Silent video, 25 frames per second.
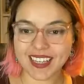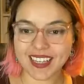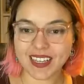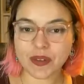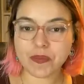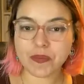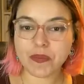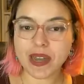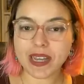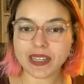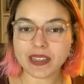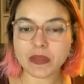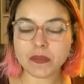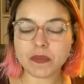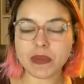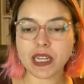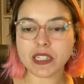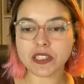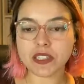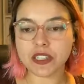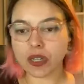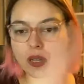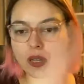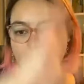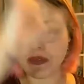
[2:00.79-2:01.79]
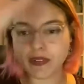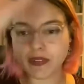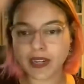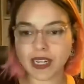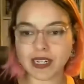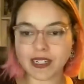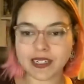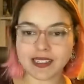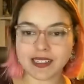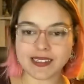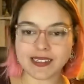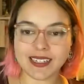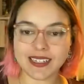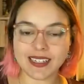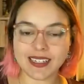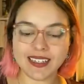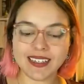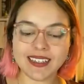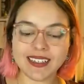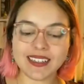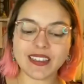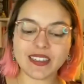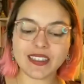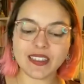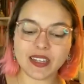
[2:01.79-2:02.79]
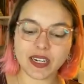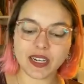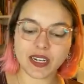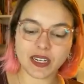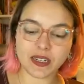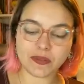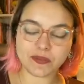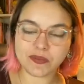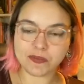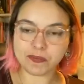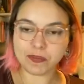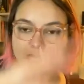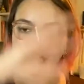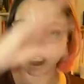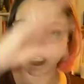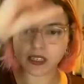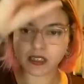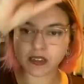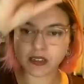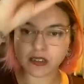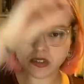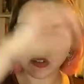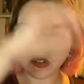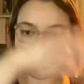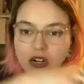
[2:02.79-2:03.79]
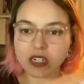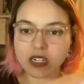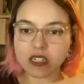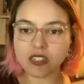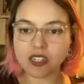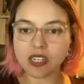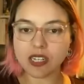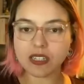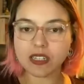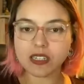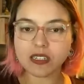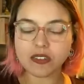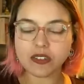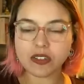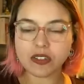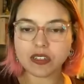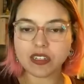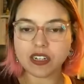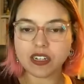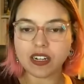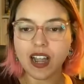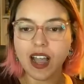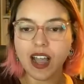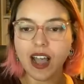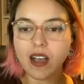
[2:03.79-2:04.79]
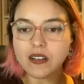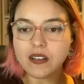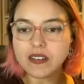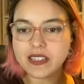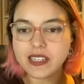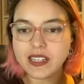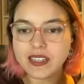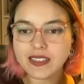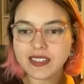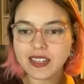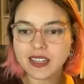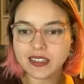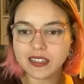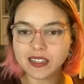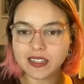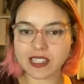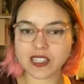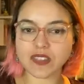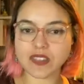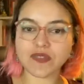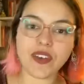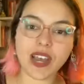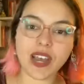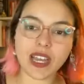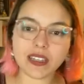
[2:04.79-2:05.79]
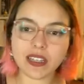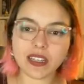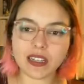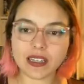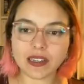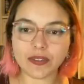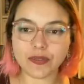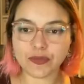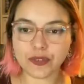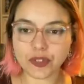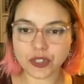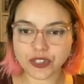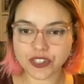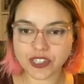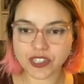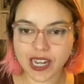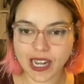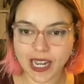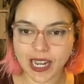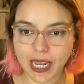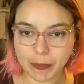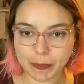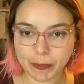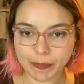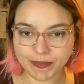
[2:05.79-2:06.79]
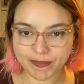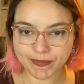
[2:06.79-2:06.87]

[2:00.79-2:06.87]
by the magic of editing, they're being sorted into their houses and it's finally food time.